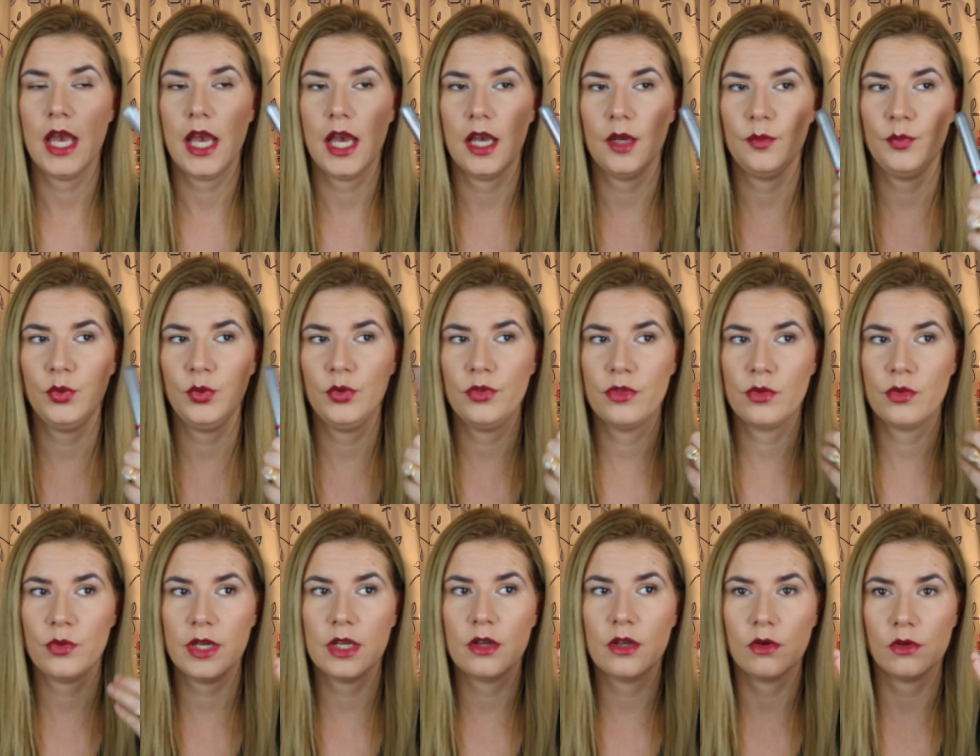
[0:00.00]
I put
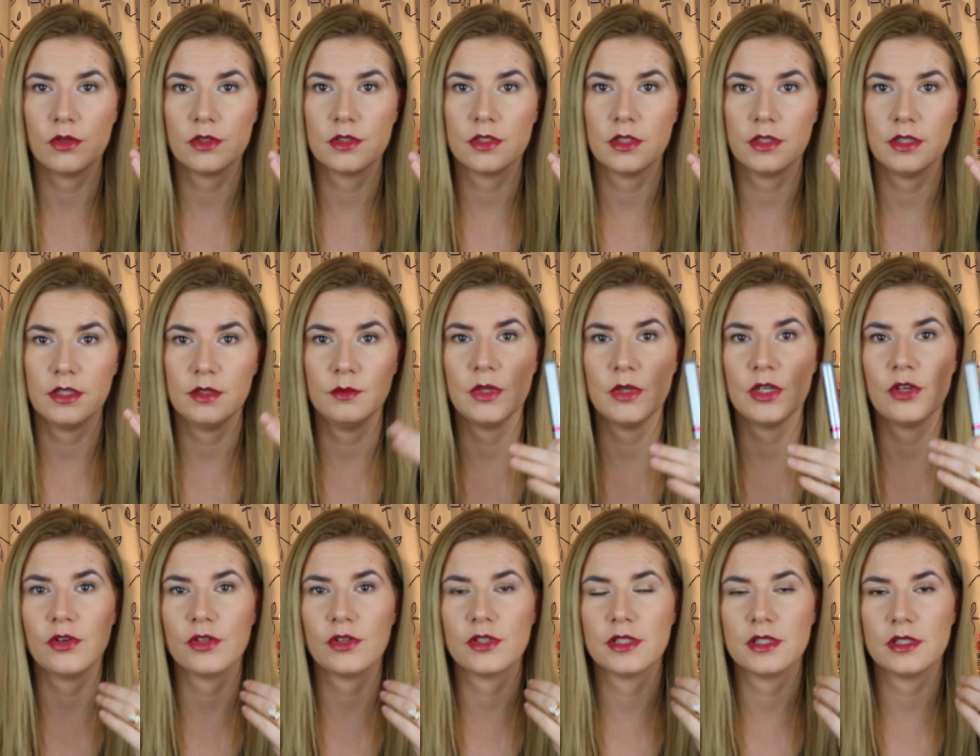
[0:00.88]
three coats on it
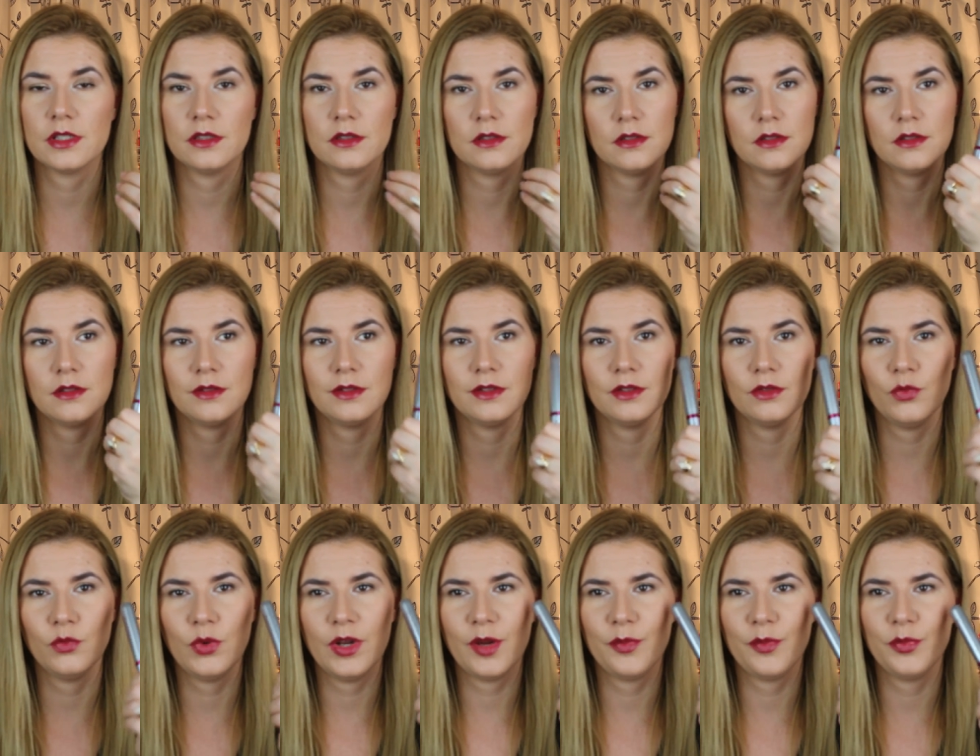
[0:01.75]
because
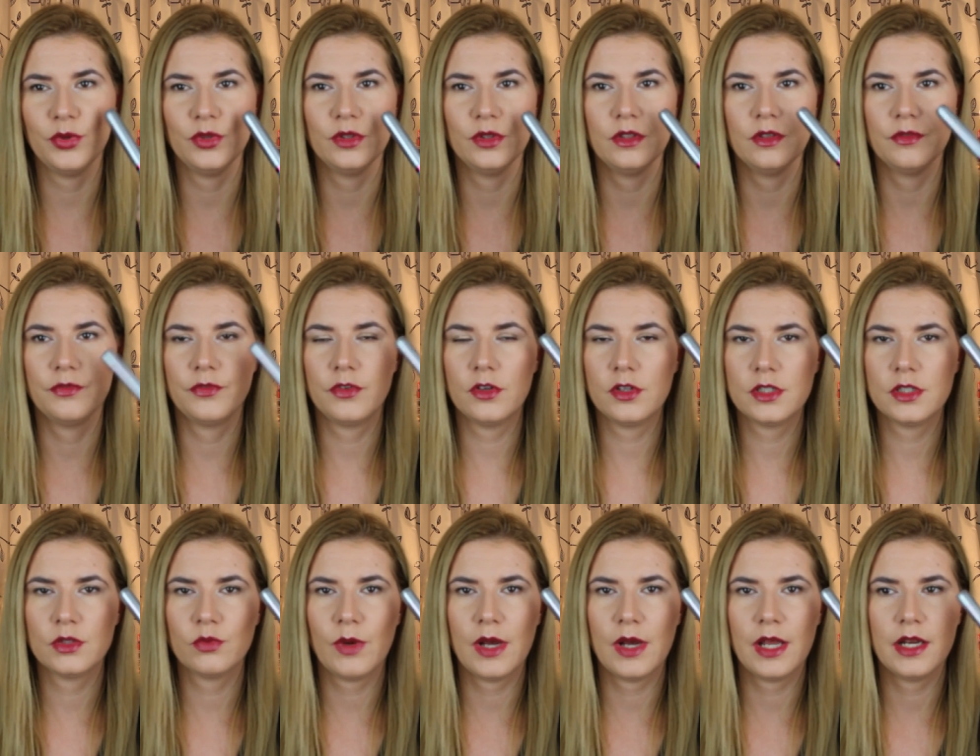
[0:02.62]
when I put the
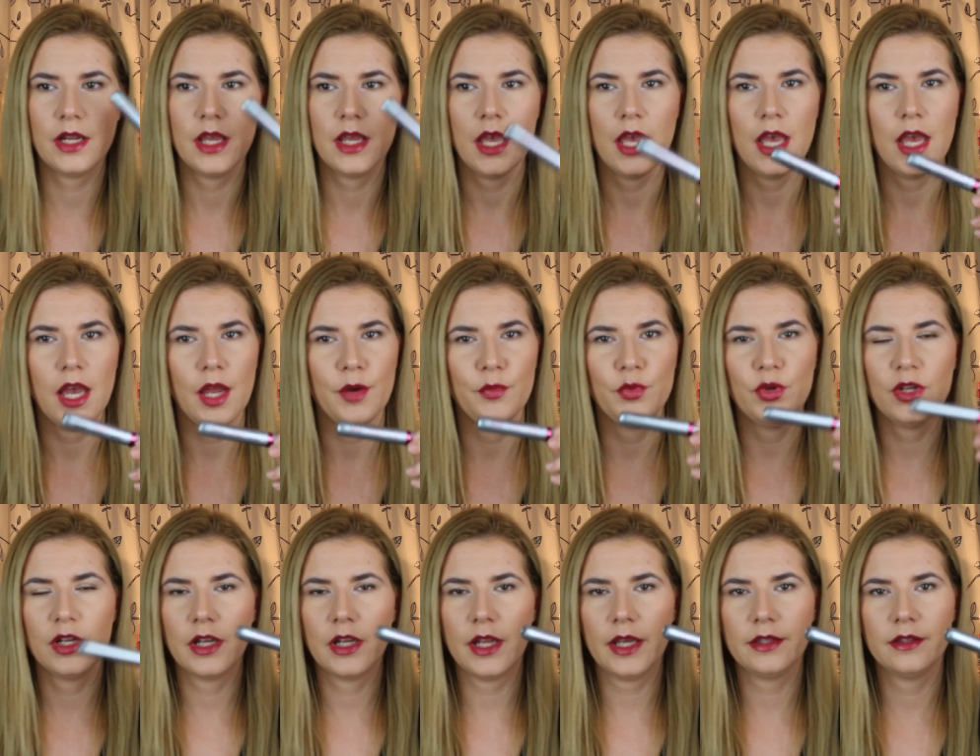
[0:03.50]
first one, I
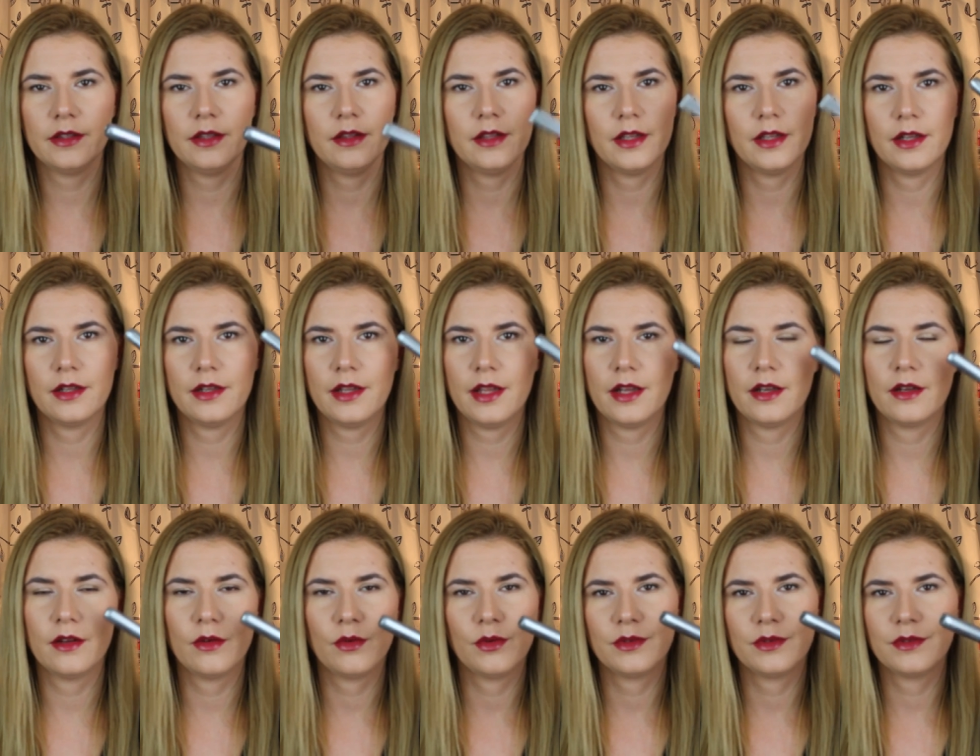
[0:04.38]
really liked it and
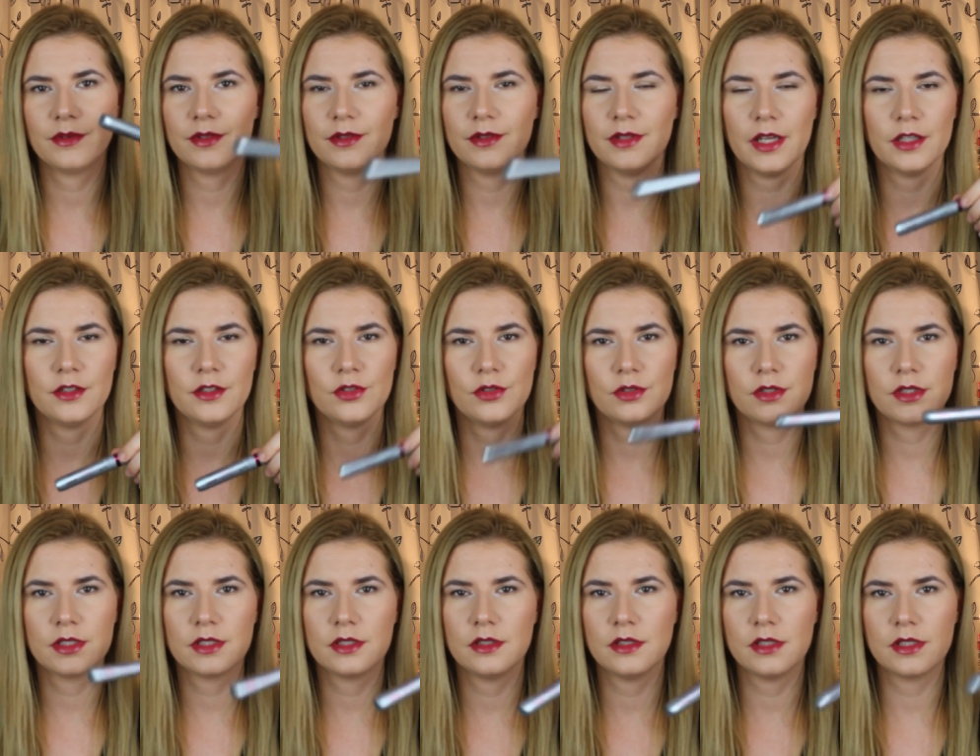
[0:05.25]
then I took
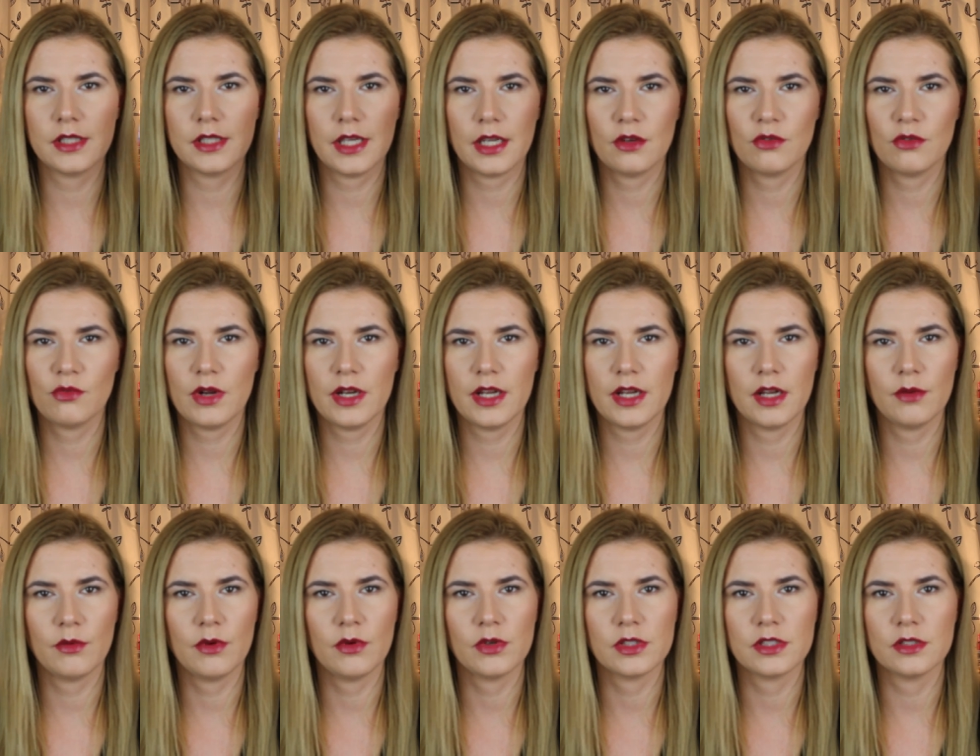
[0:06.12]
the second one
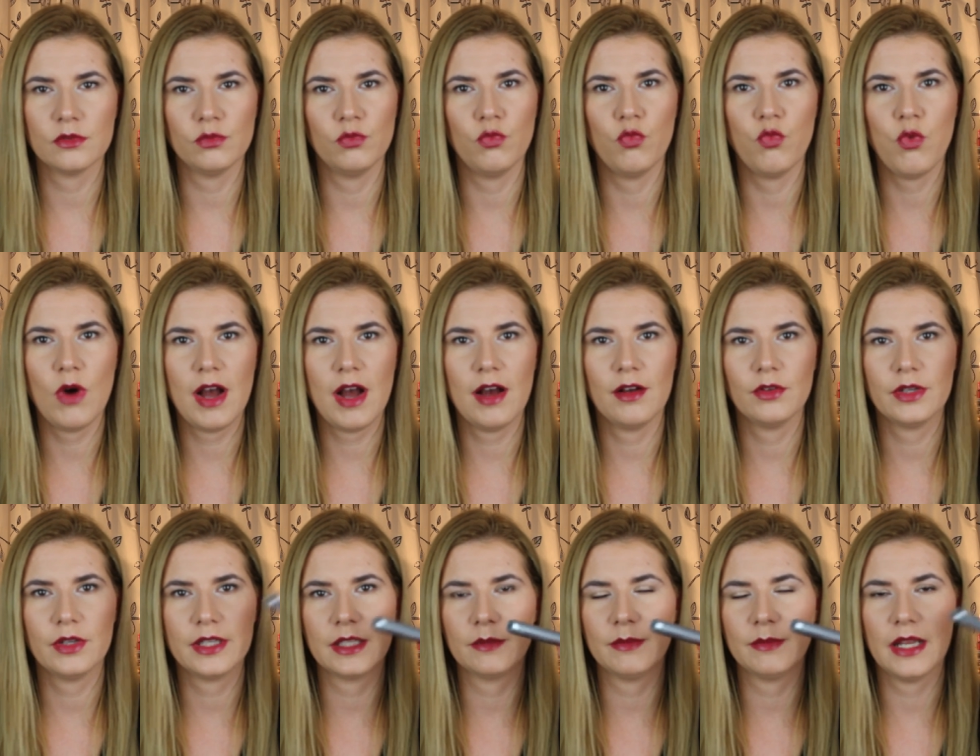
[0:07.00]
and I was wow
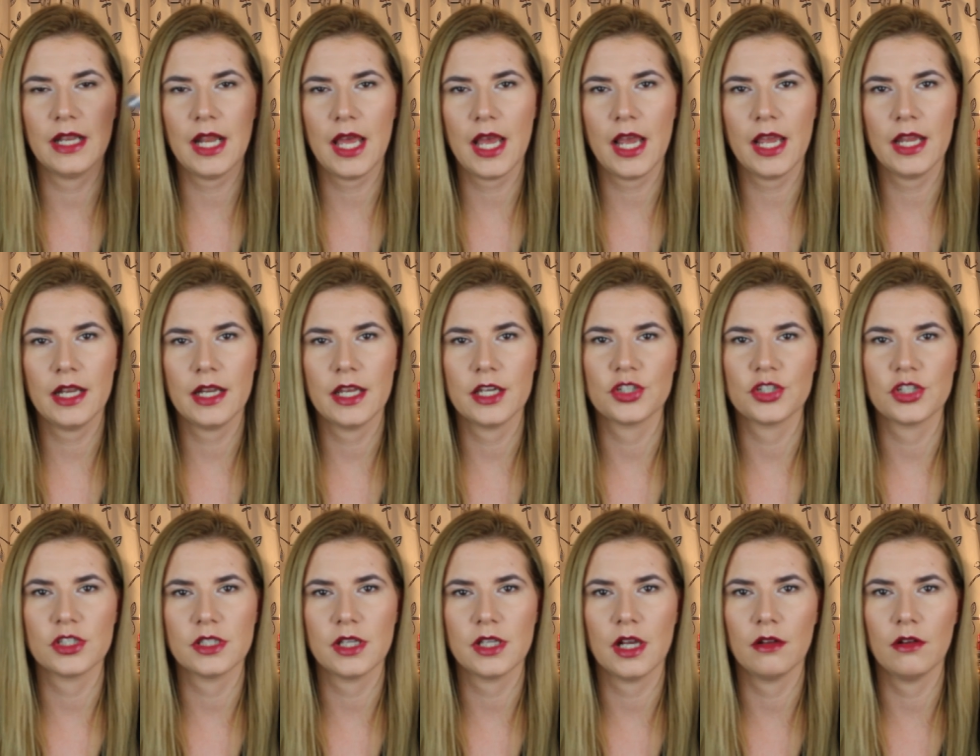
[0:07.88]
look at my
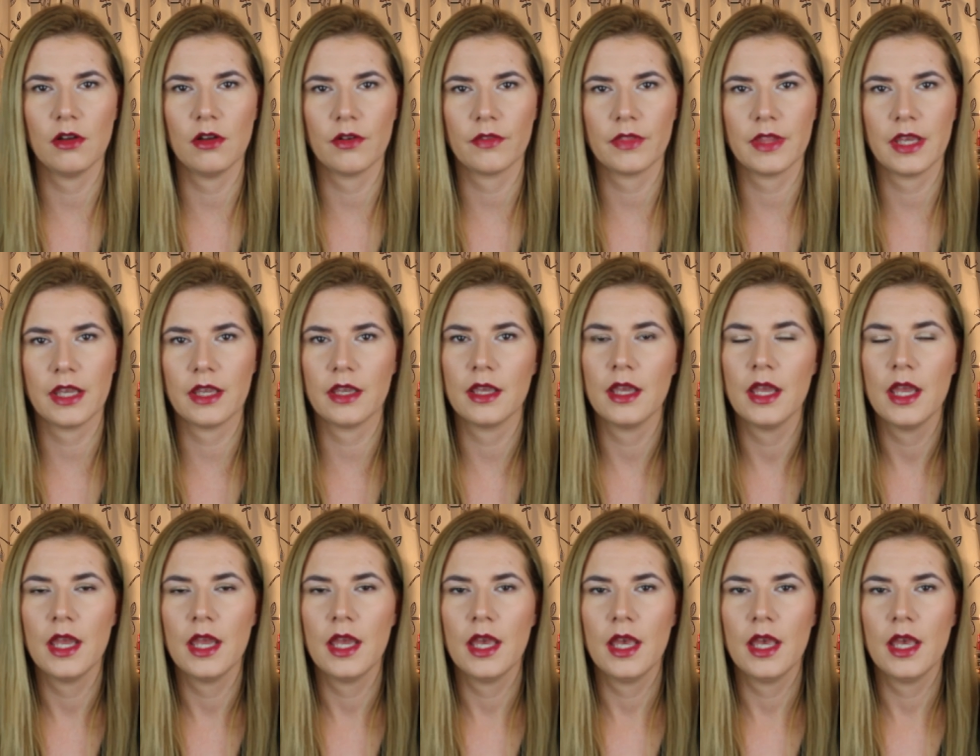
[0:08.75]
eyelashes how long they